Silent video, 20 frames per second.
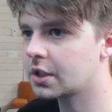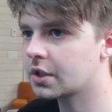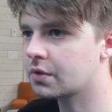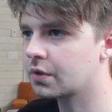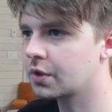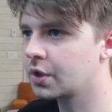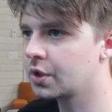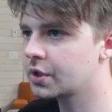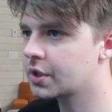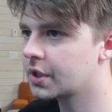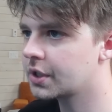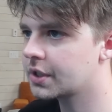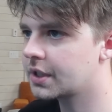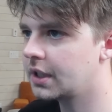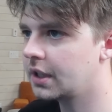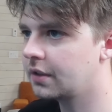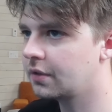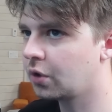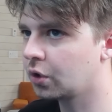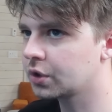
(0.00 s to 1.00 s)
it just
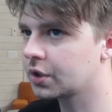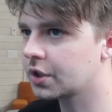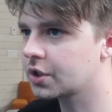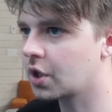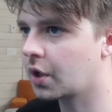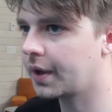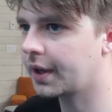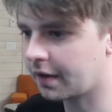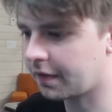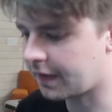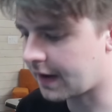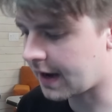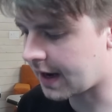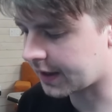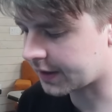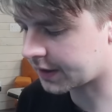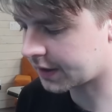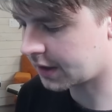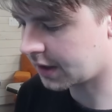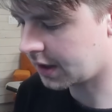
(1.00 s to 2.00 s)
reduces the voltage by a
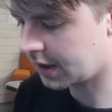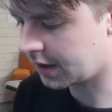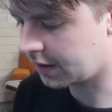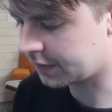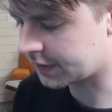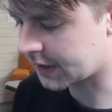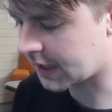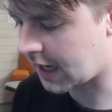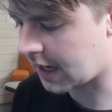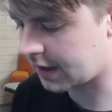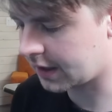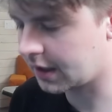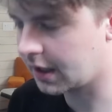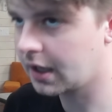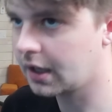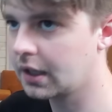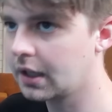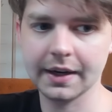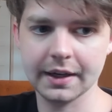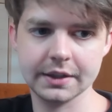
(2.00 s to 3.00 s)
factor of
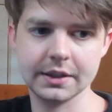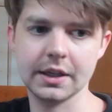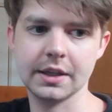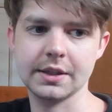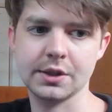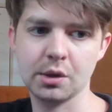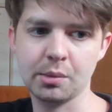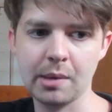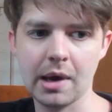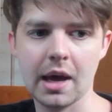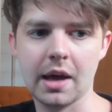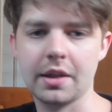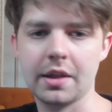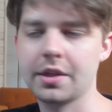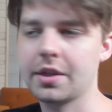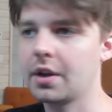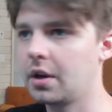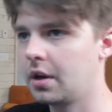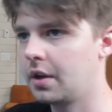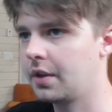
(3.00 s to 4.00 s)
10, and then it does the
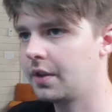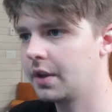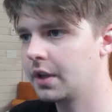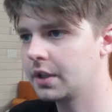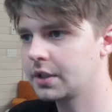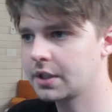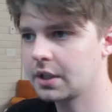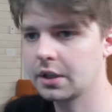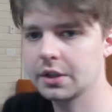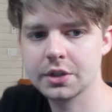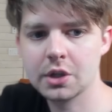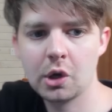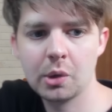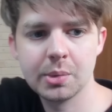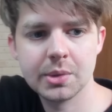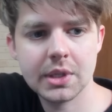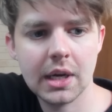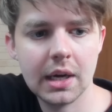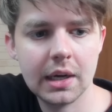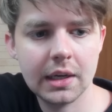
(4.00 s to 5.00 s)
math on the
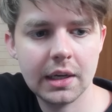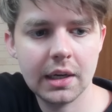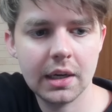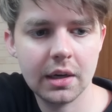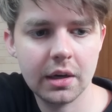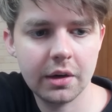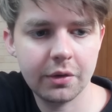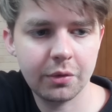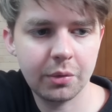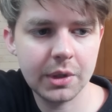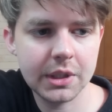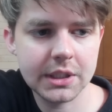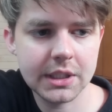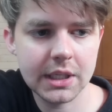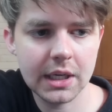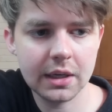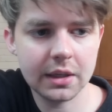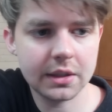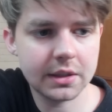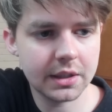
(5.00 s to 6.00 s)
oscilloscope side here if we
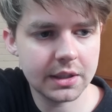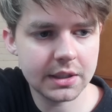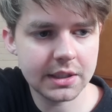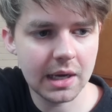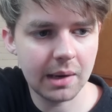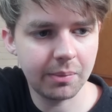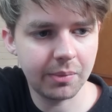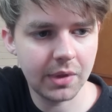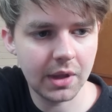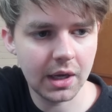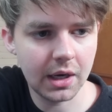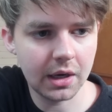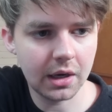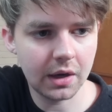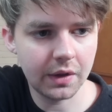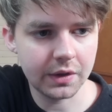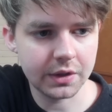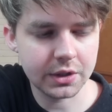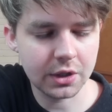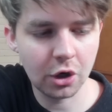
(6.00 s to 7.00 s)
set it to the same thing
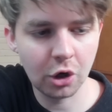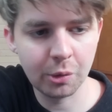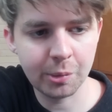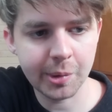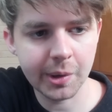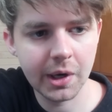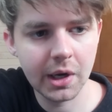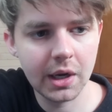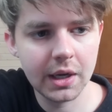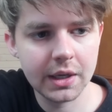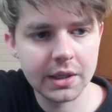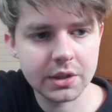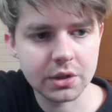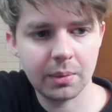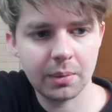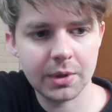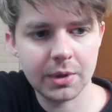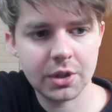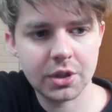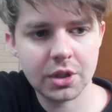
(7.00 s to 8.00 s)
on the scope.
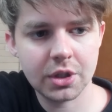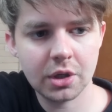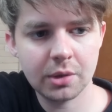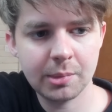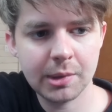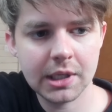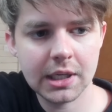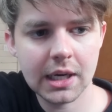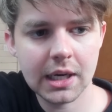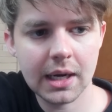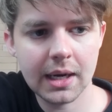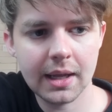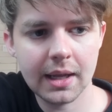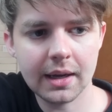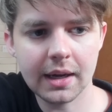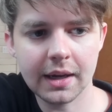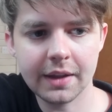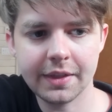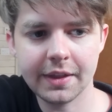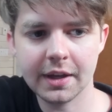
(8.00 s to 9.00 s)
And we should be getting, I
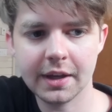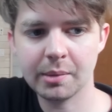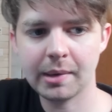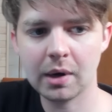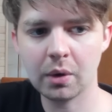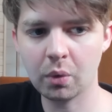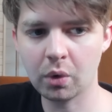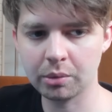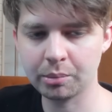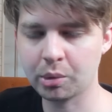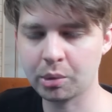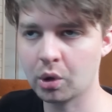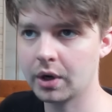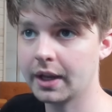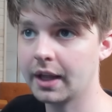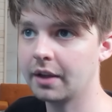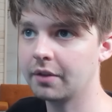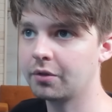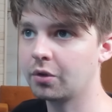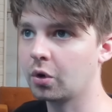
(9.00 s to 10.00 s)
think, about
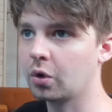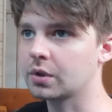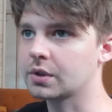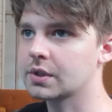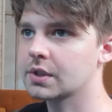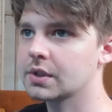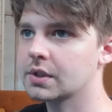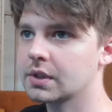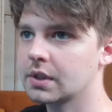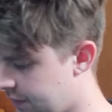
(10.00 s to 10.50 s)
1.8 volts